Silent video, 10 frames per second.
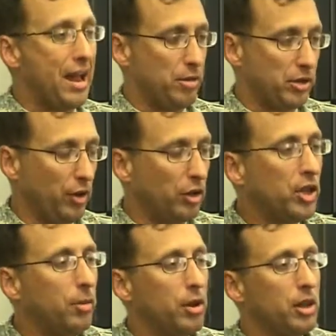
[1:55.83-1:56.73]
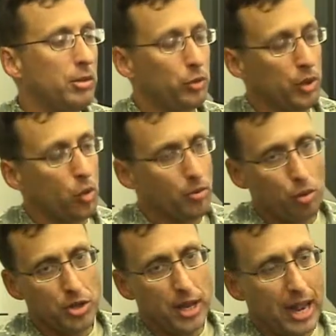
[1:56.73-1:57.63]
atmosphere, typically between
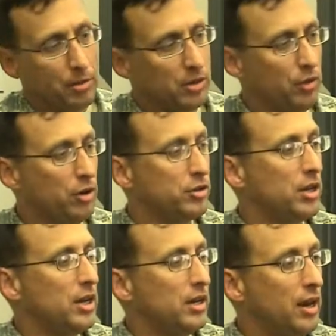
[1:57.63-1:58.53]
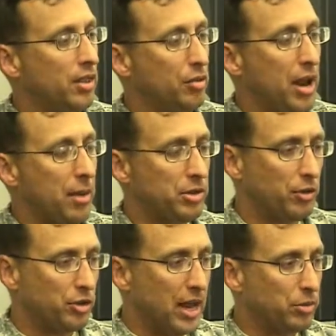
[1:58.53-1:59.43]
1.8 atmospheres and three
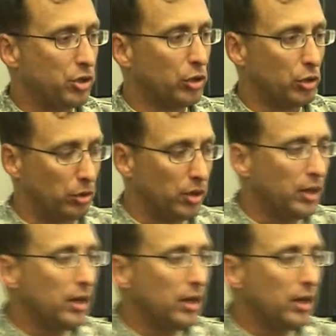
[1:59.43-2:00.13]
atmospheres absolute.